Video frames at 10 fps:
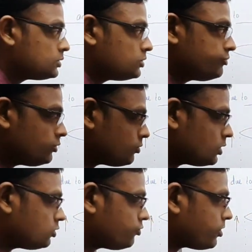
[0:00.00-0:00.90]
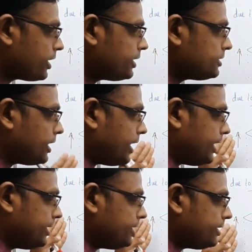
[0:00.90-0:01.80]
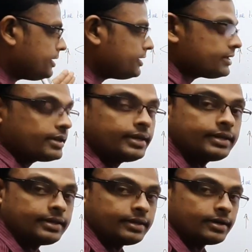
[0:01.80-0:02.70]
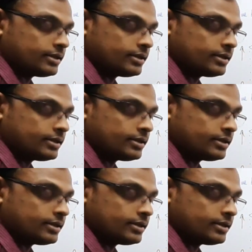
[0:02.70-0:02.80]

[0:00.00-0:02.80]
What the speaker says: If you want to find the entire area,